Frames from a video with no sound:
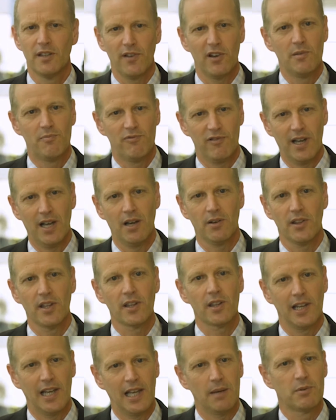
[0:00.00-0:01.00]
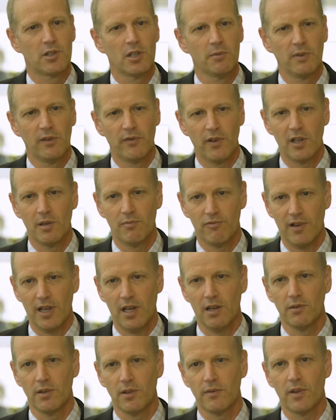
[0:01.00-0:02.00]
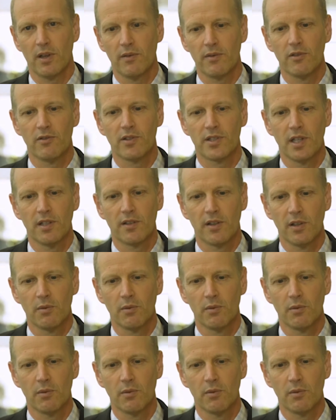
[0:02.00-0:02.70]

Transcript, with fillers: very proud. I think the lab should be very proud of, of, the receipt of the